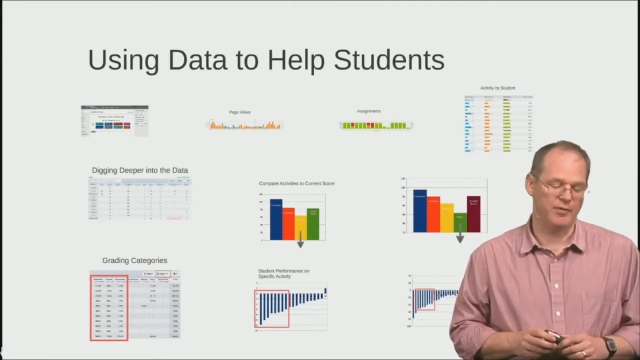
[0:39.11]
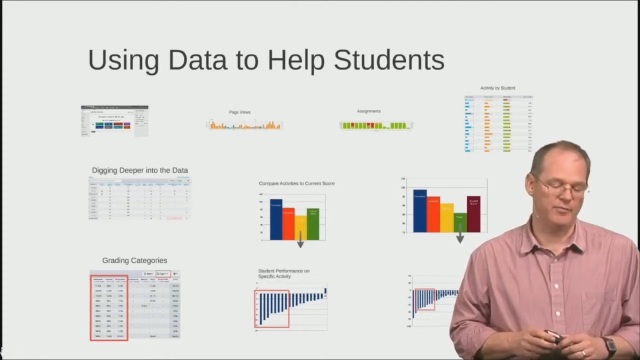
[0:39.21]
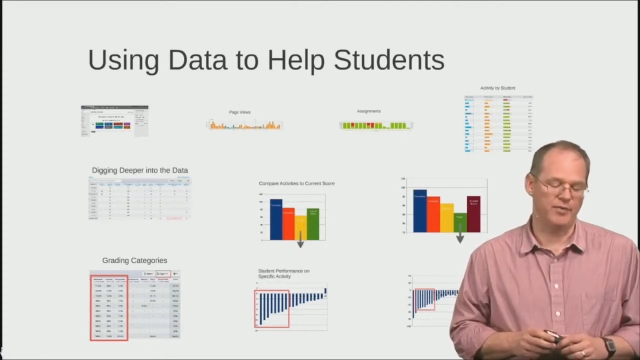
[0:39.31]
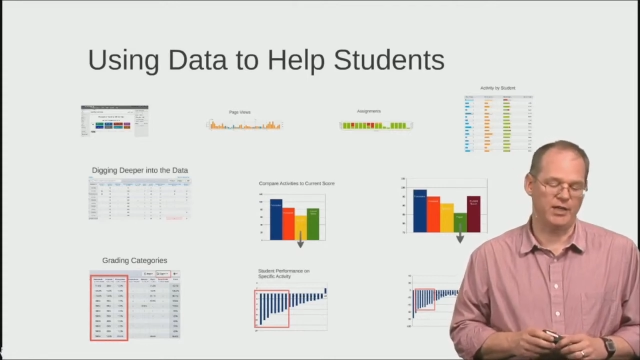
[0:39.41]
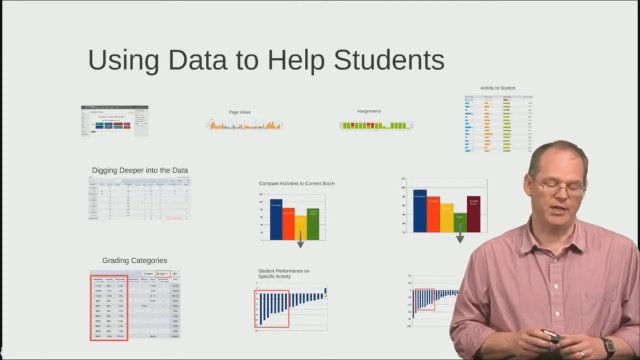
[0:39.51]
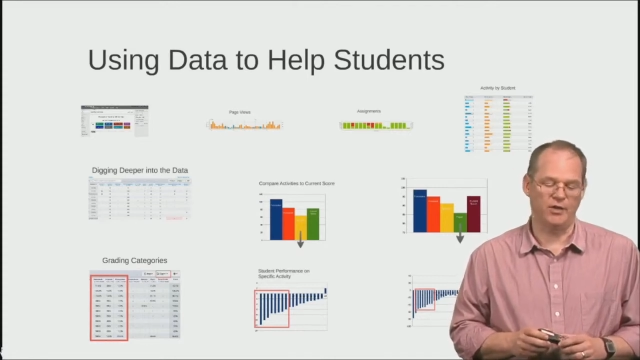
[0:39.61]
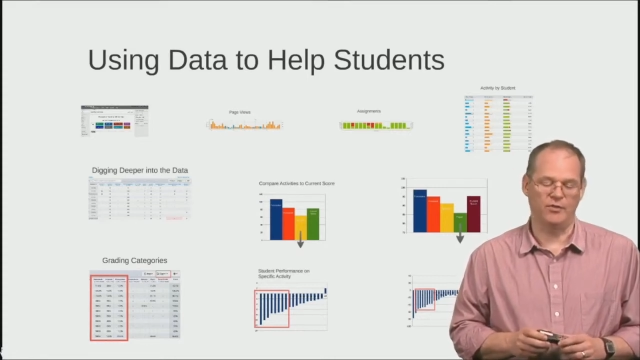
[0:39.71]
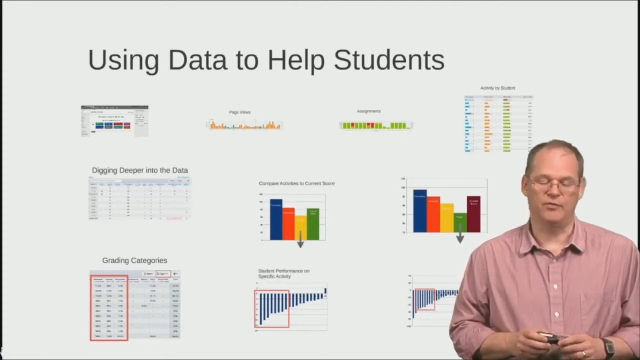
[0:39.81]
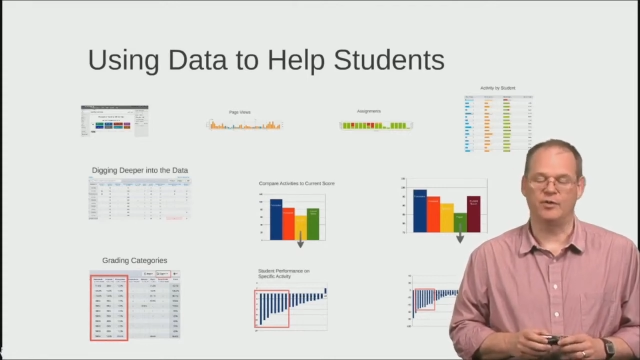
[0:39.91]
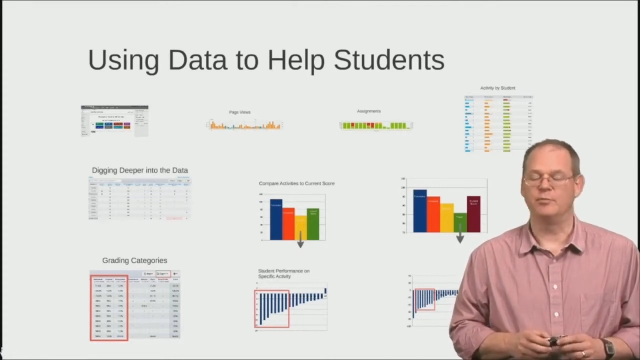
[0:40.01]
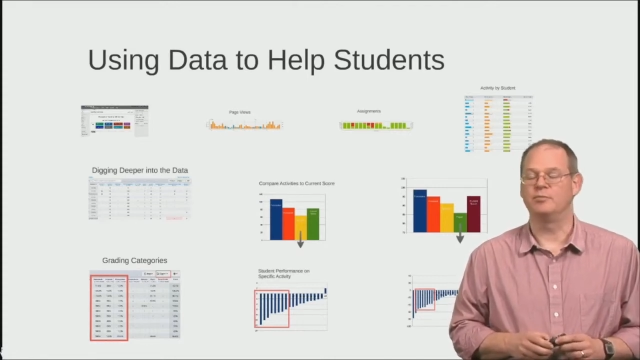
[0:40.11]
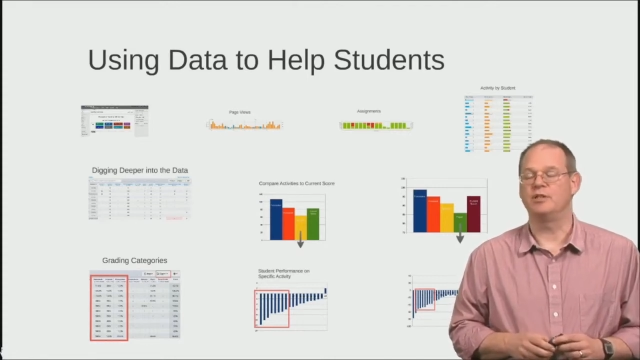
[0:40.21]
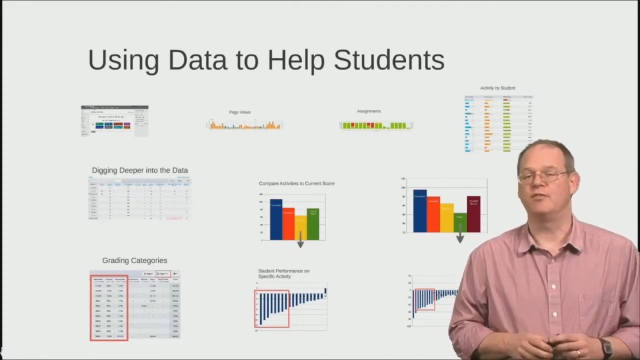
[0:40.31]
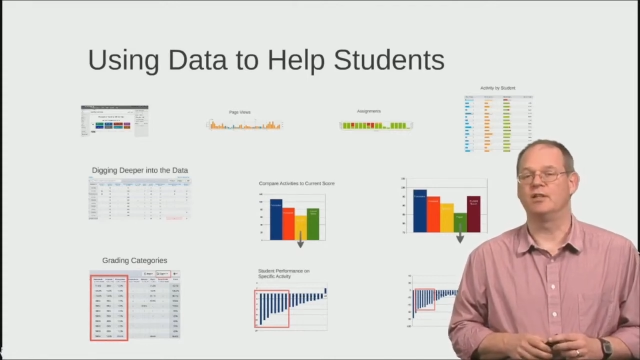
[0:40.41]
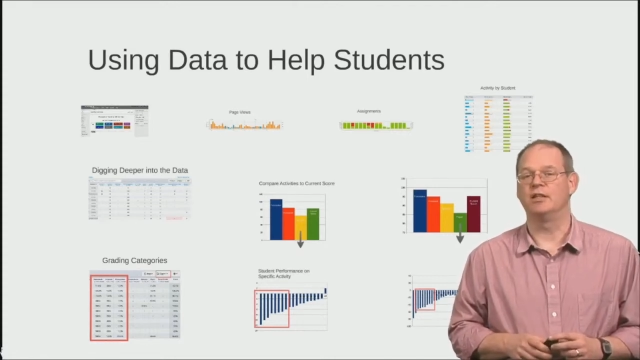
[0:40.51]
video from
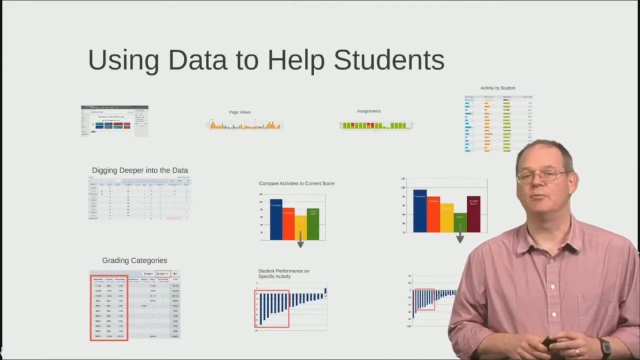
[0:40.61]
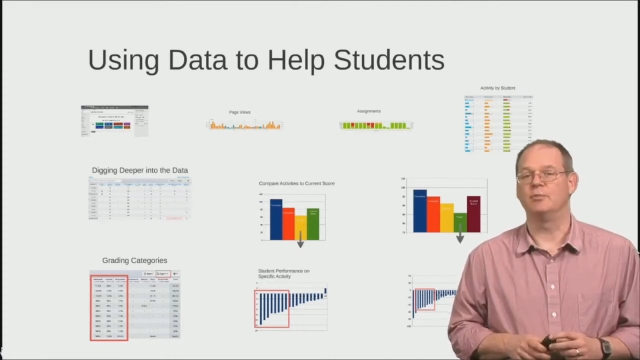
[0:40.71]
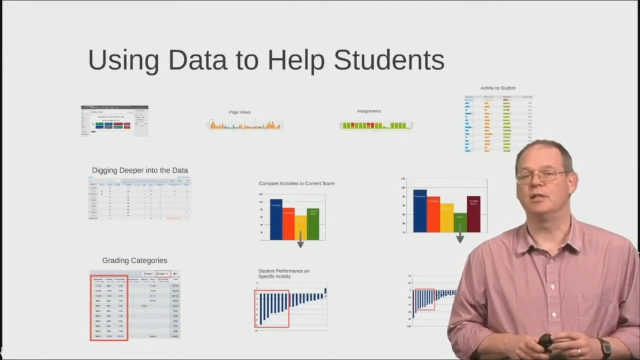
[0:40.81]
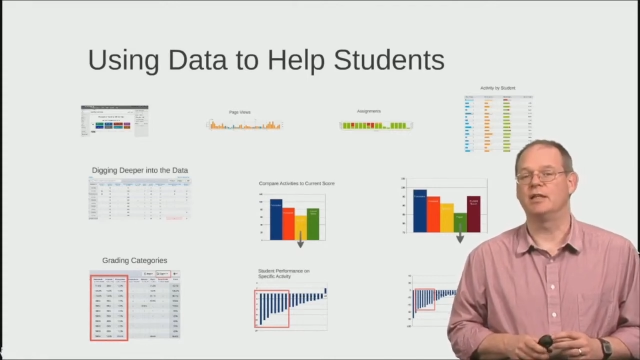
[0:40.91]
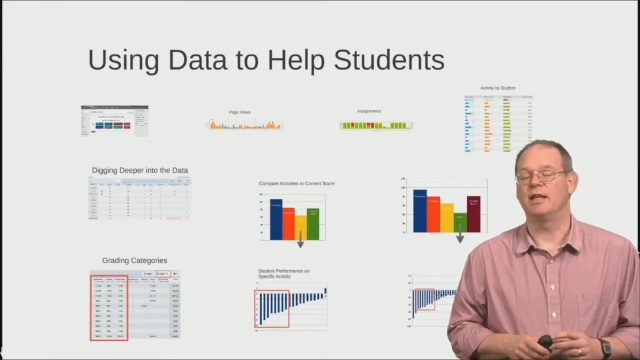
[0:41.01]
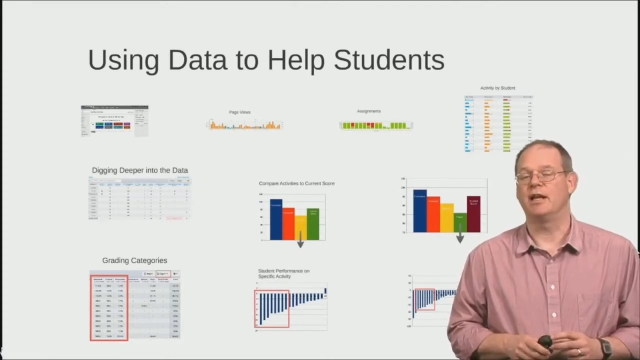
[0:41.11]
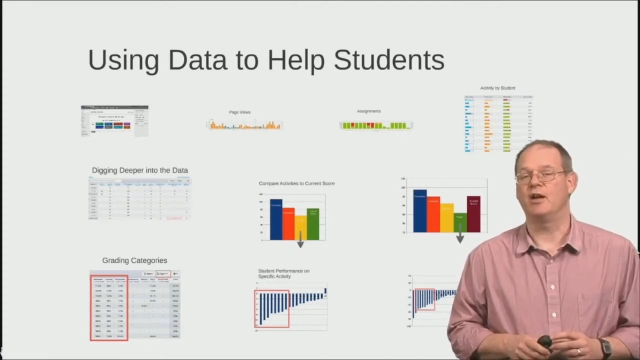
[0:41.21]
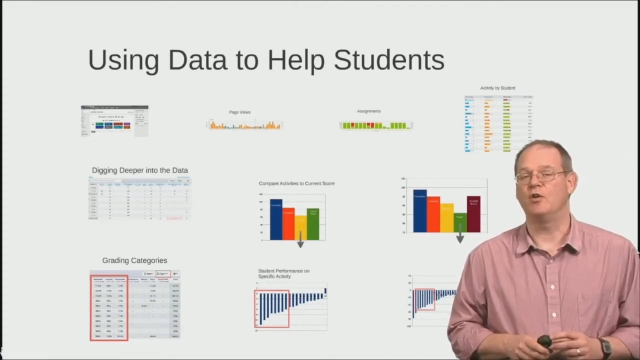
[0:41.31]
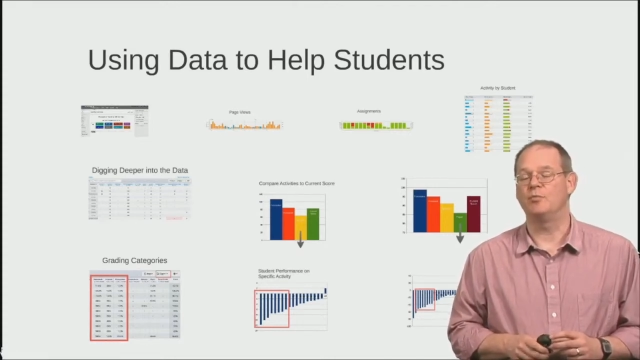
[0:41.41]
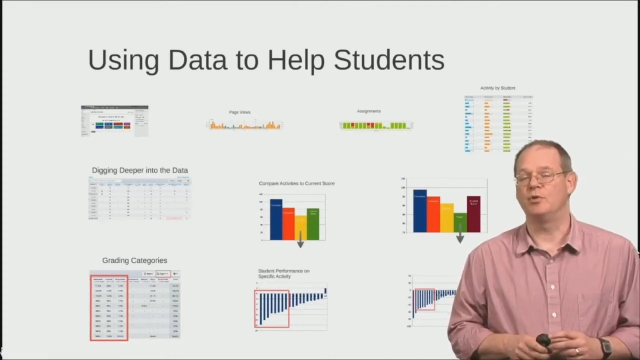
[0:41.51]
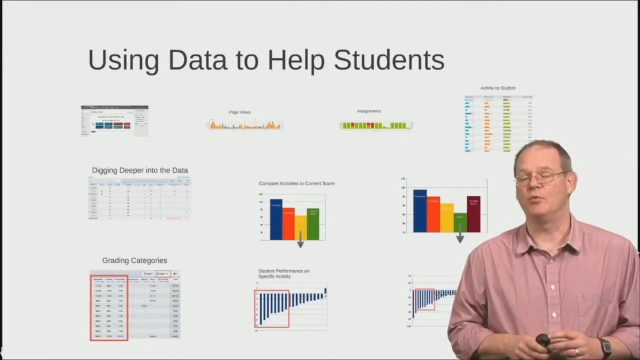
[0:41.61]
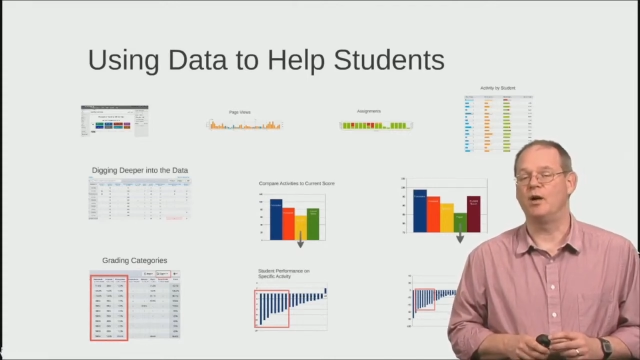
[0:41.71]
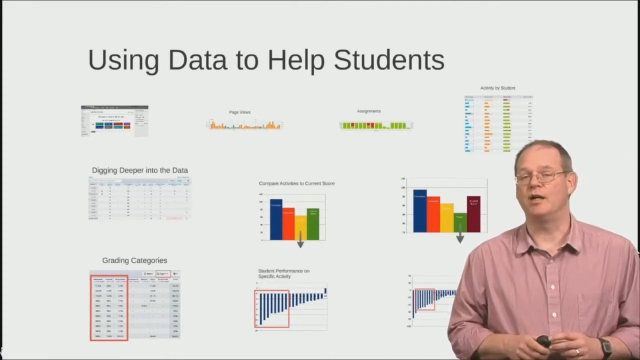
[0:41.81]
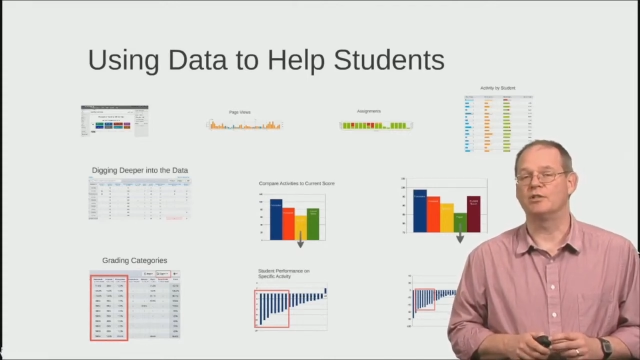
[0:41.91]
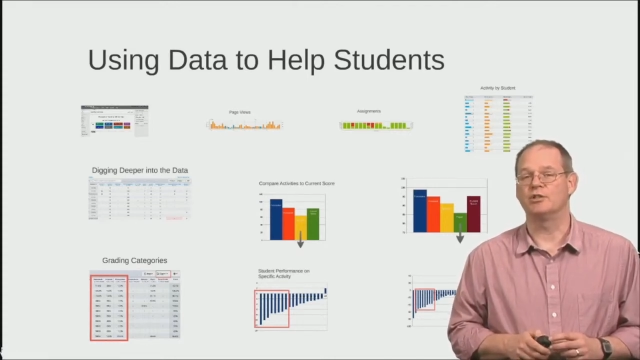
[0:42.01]
David Lidman that I hope you'll
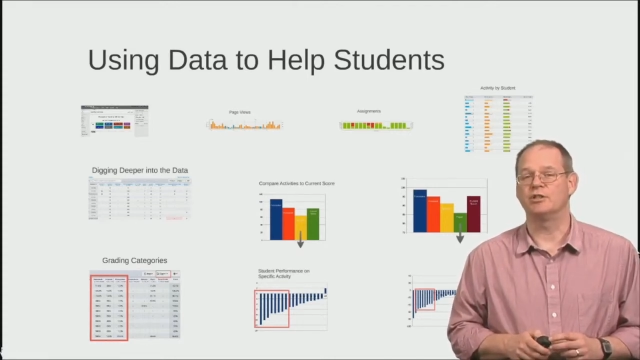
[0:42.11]
watch.